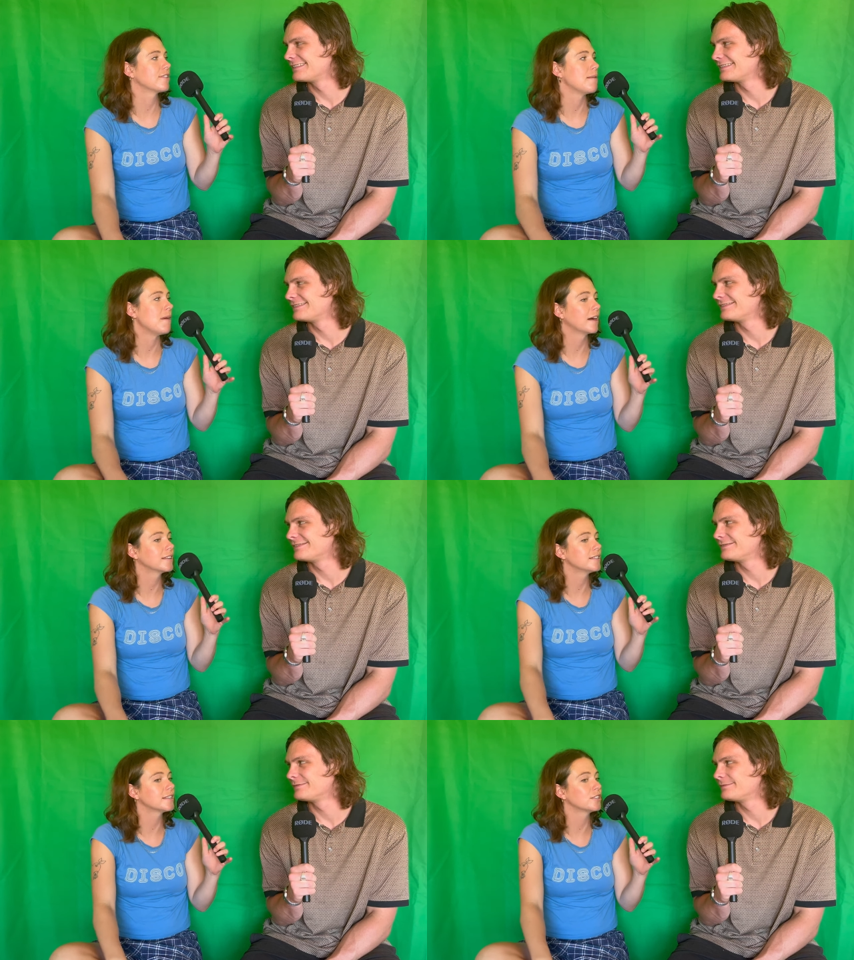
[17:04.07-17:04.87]
Speaker 1: grandma because
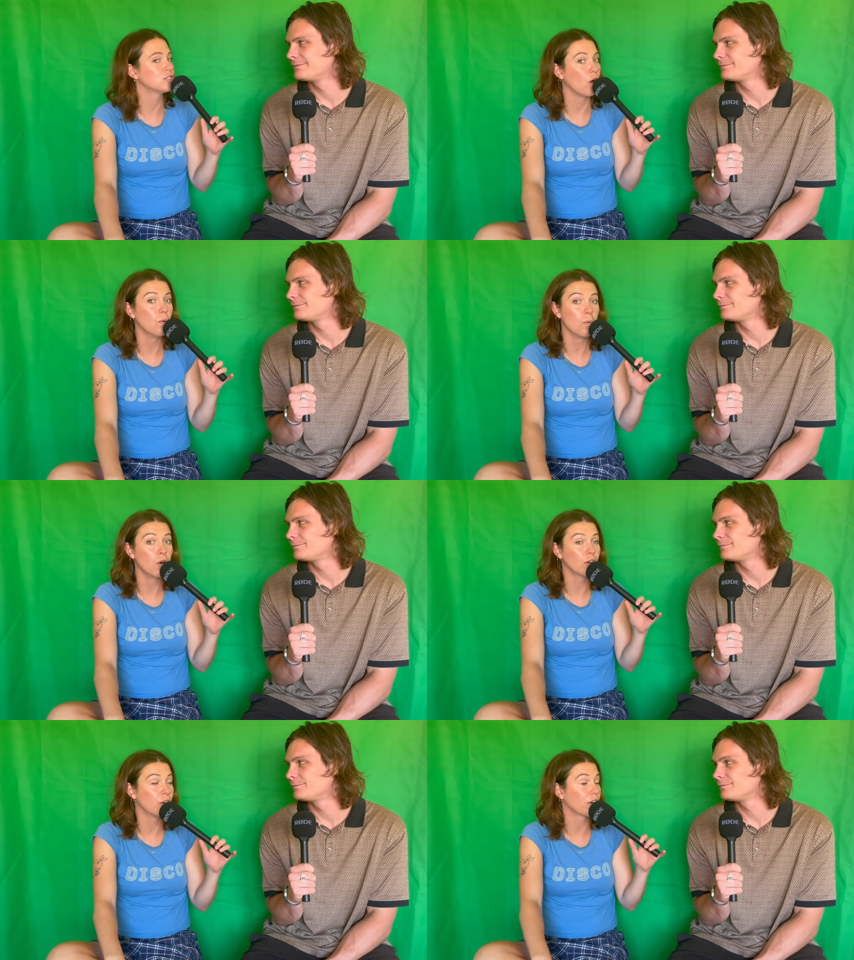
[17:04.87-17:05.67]
he's like, "Don't walk
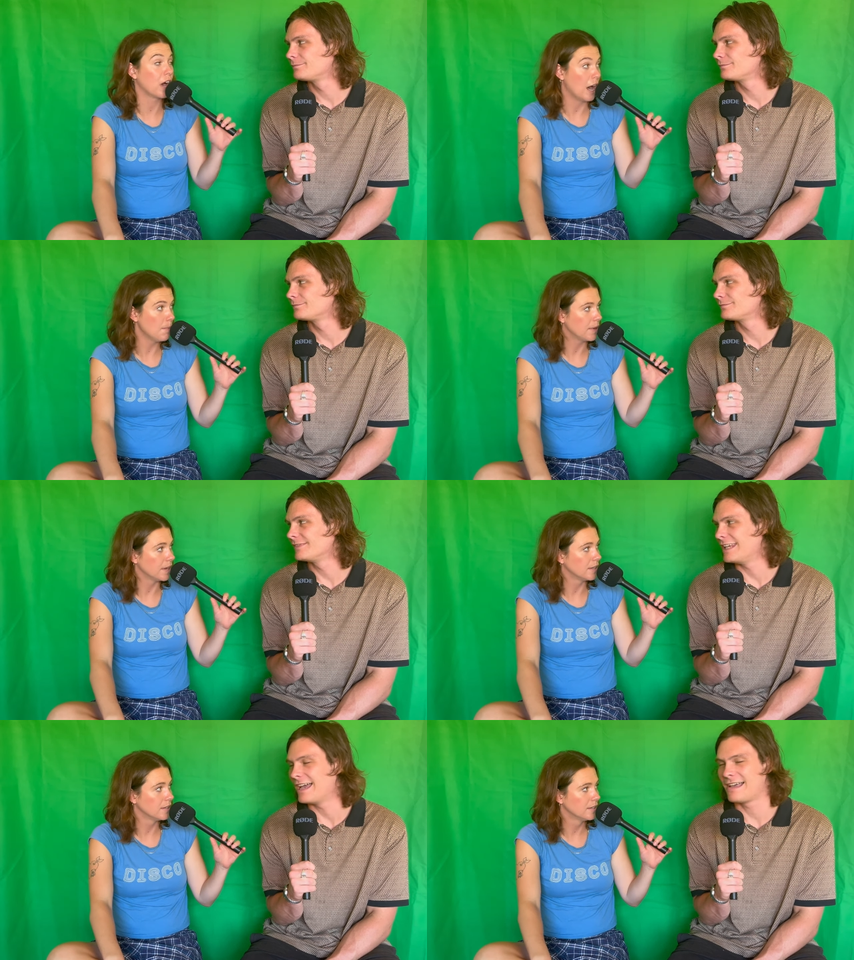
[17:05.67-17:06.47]
on her
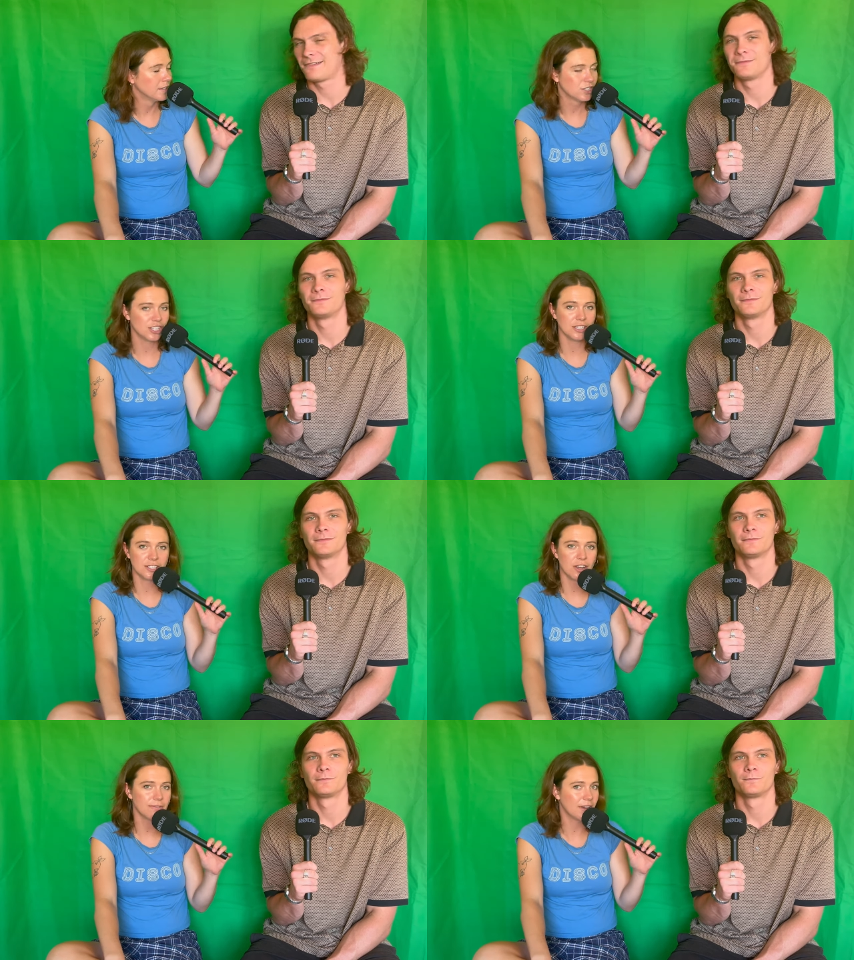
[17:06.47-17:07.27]
carpet." Yeah. She does
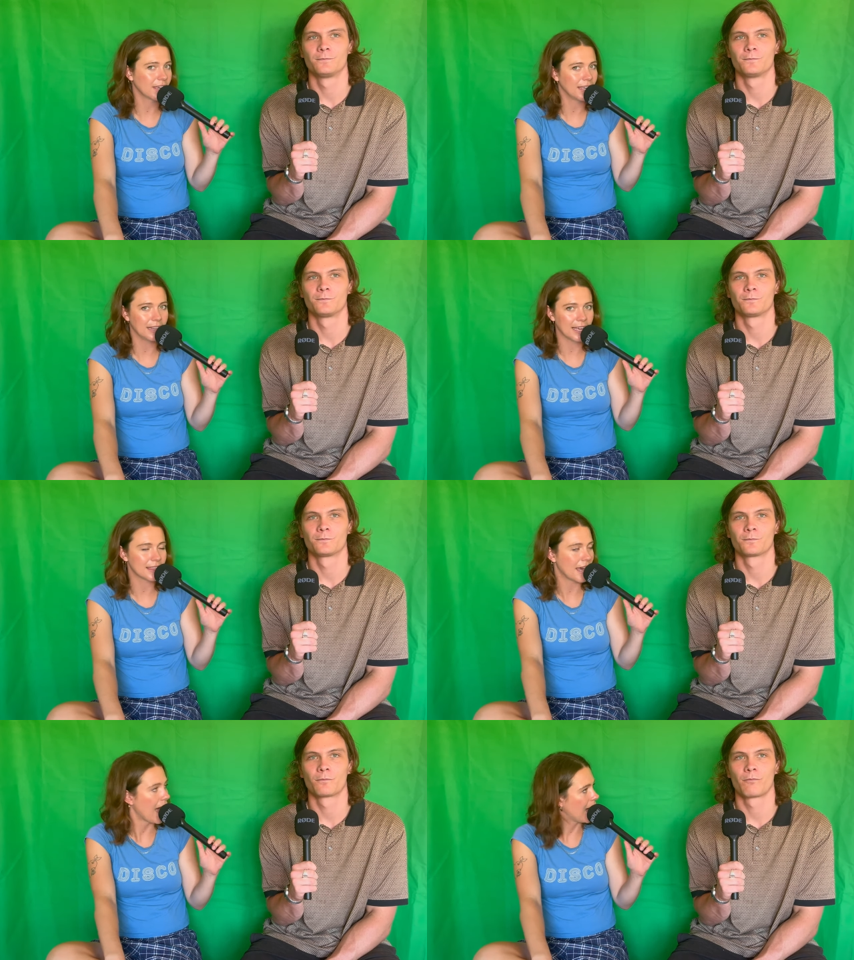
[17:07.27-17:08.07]
not fucking like
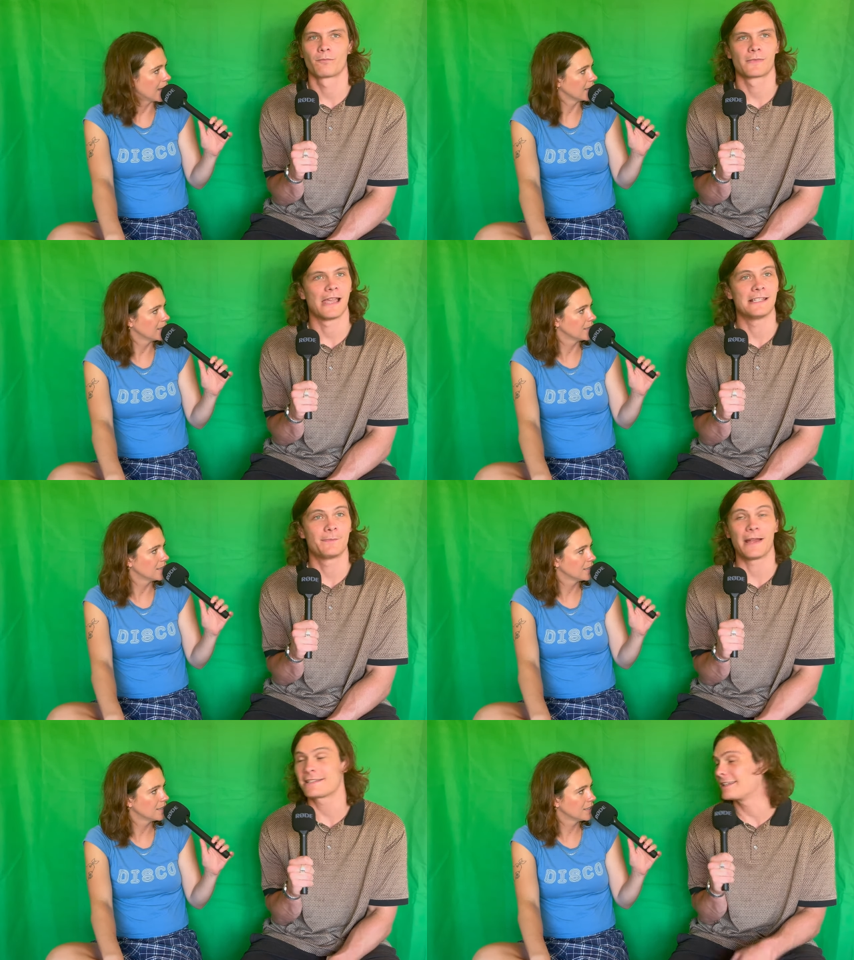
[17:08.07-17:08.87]
that.
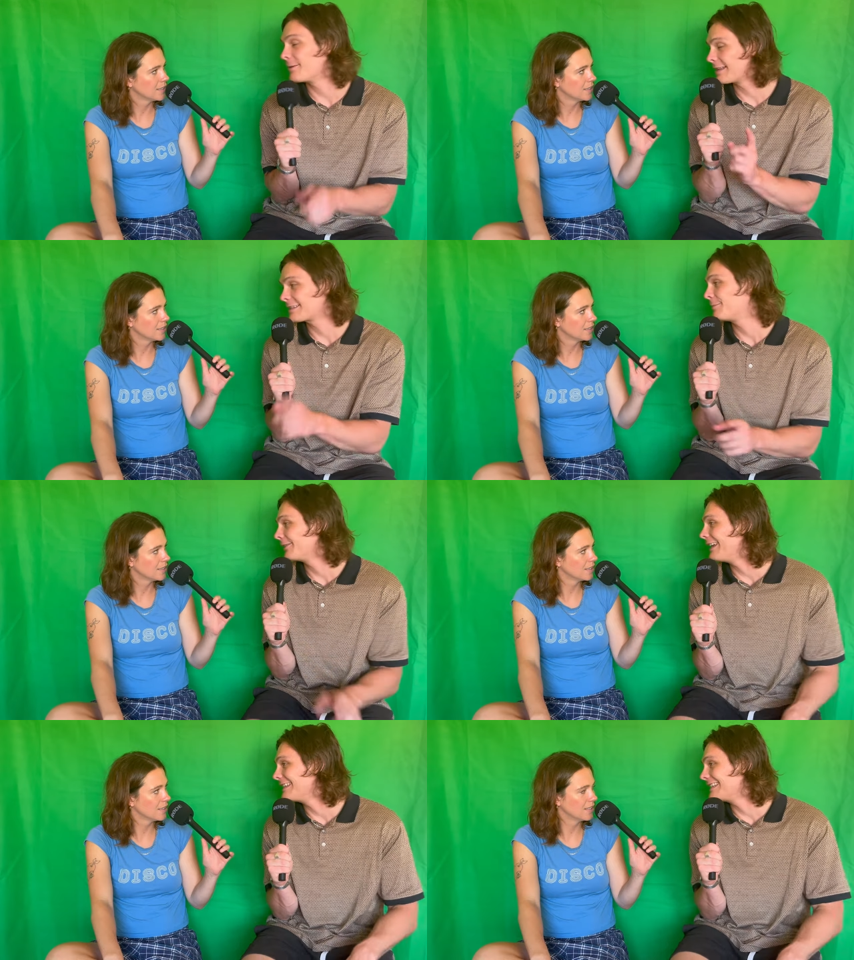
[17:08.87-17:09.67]
Speaker 2: Especially when it's the
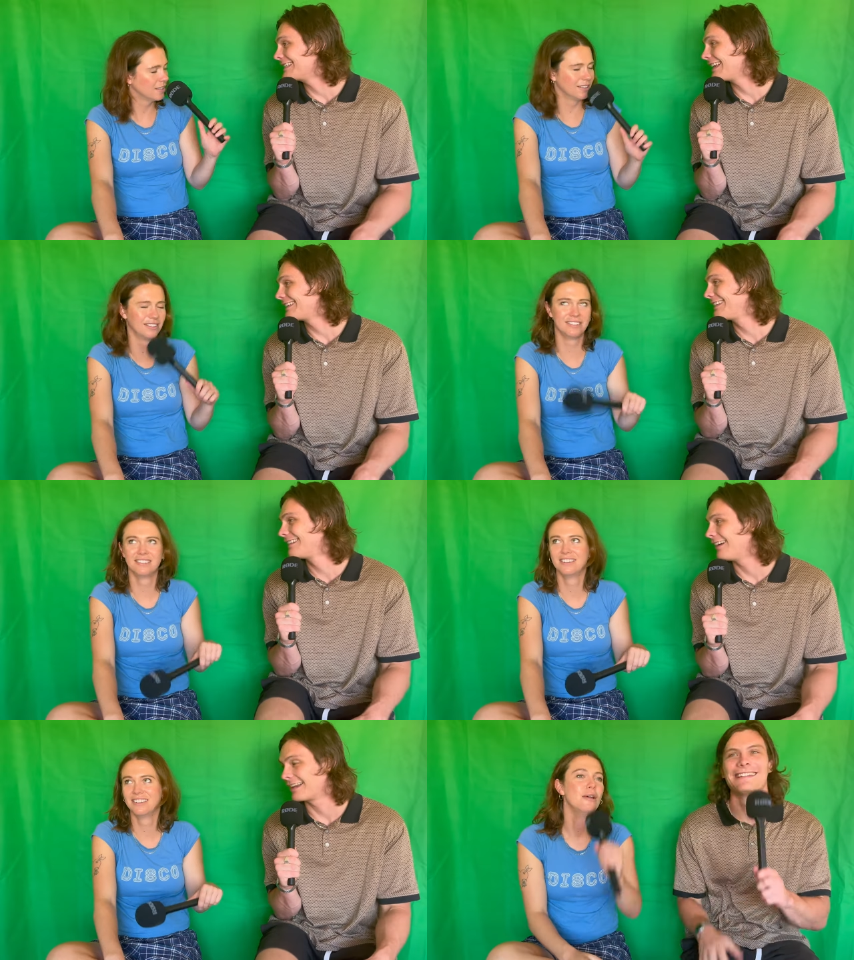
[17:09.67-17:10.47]
police, he says.
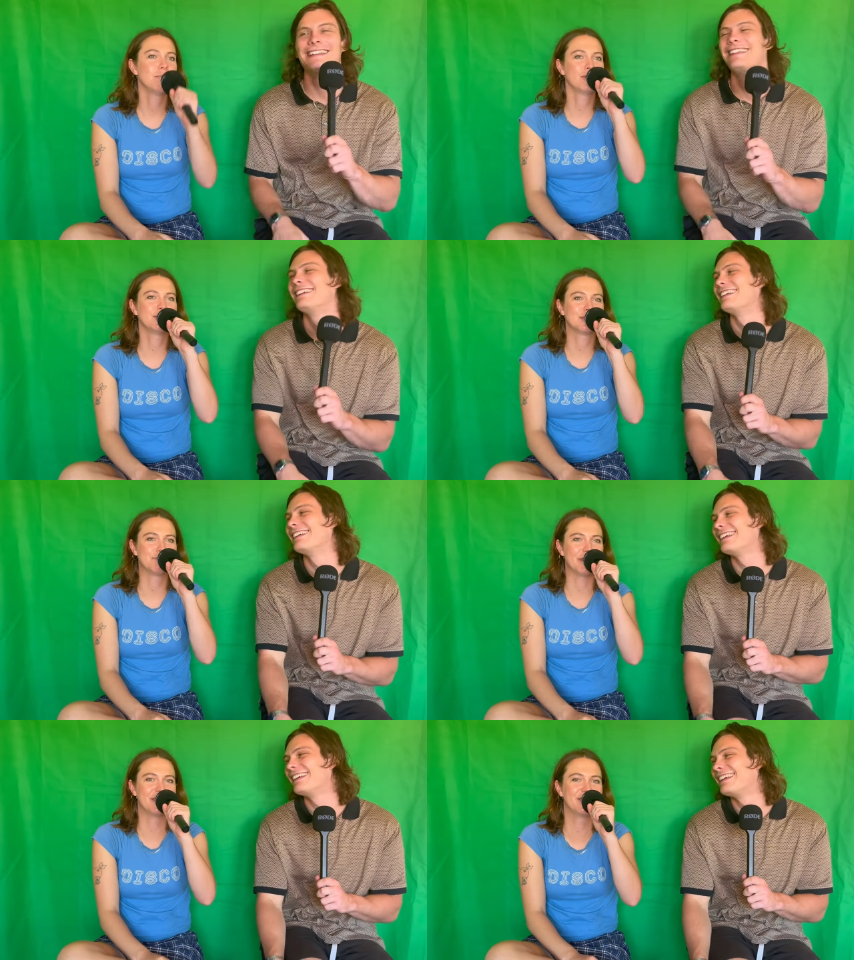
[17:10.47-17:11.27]
Producers
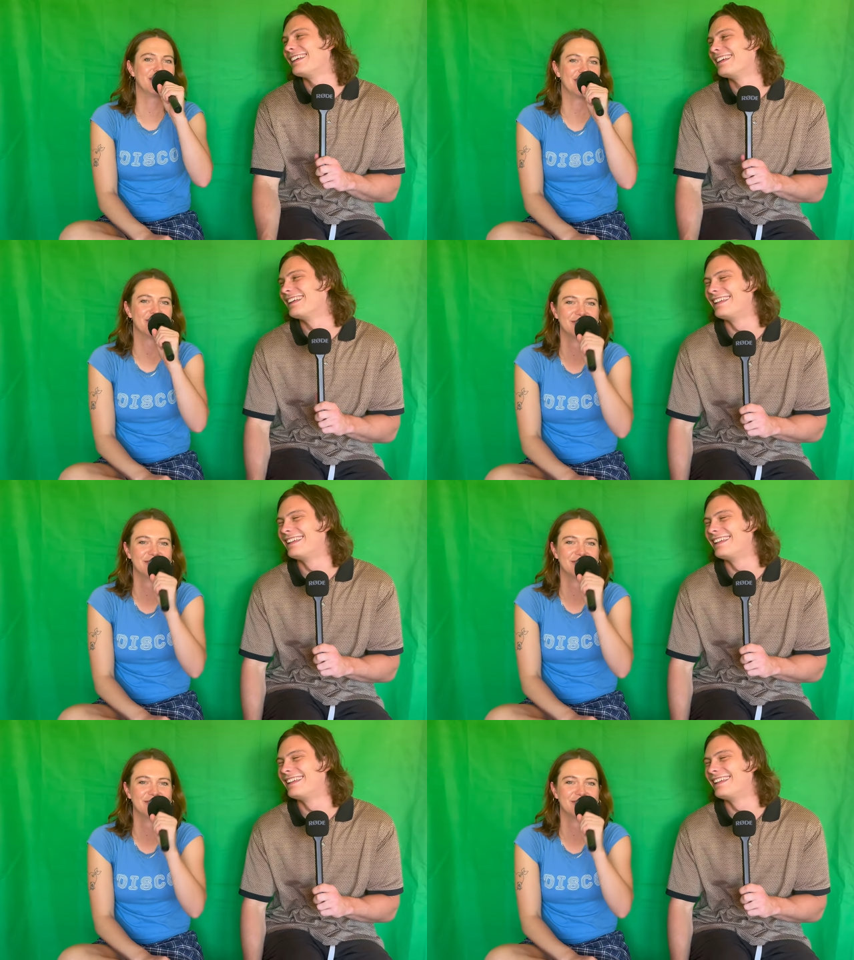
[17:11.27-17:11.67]
play the clip.